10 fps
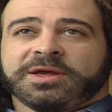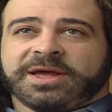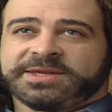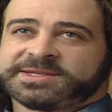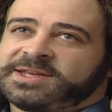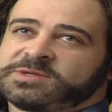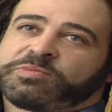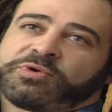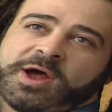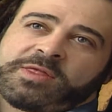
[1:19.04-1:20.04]
he said his
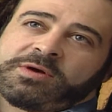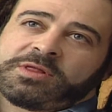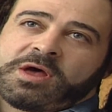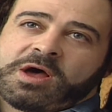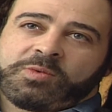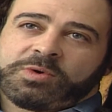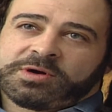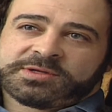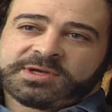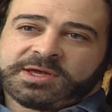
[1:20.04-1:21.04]
brother-in-law
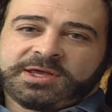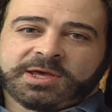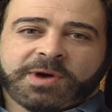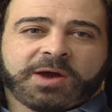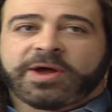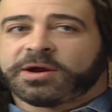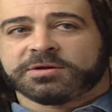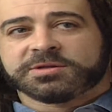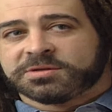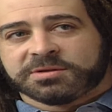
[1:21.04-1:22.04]
worked at EMI
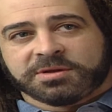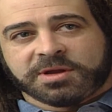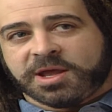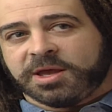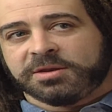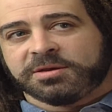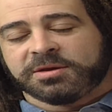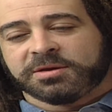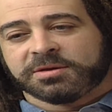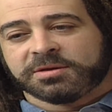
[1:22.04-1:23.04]
Records,
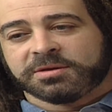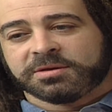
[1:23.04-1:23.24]
and